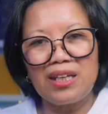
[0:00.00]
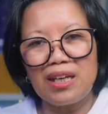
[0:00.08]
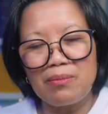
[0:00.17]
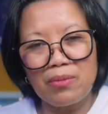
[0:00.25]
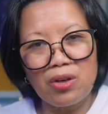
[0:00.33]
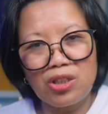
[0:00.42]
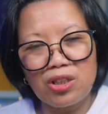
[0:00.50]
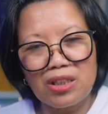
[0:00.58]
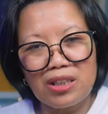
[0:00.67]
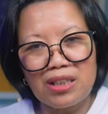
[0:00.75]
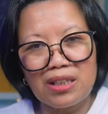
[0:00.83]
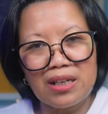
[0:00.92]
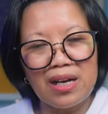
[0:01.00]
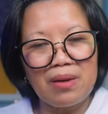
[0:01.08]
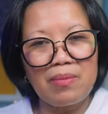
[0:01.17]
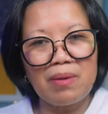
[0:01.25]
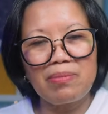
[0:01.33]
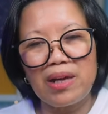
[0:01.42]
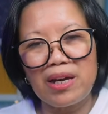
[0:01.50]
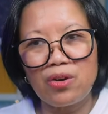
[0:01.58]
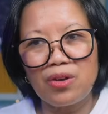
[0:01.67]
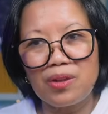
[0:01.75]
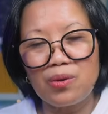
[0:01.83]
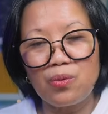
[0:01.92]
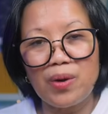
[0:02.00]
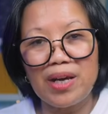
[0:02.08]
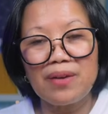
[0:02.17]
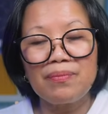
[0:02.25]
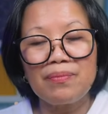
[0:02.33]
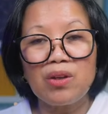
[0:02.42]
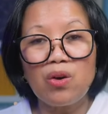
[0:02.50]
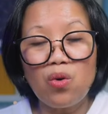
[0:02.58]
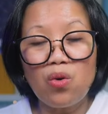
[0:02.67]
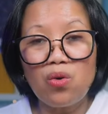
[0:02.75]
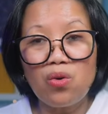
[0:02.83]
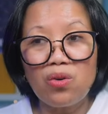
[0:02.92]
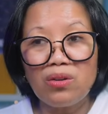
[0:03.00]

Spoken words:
emergencies that come up later on in the week, or